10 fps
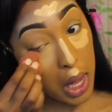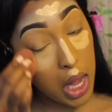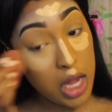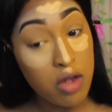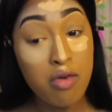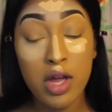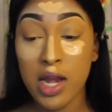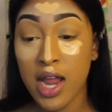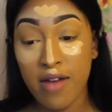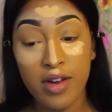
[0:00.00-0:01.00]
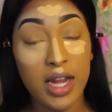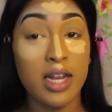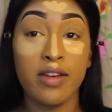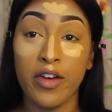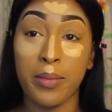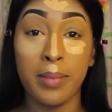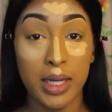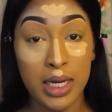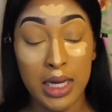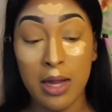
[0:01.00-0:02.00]
And you can never get enough
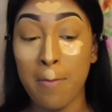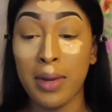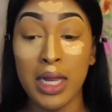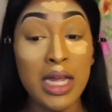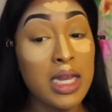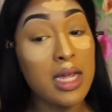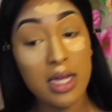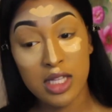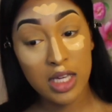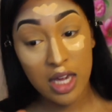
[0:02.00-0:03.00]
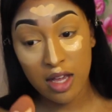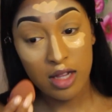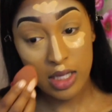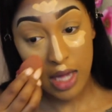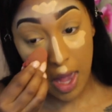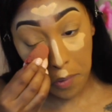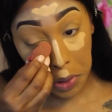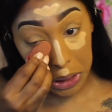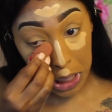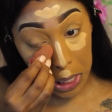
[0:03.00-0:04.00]
blending. Blending is key to
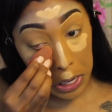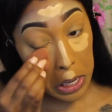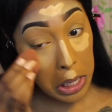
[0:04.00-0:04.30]
everything.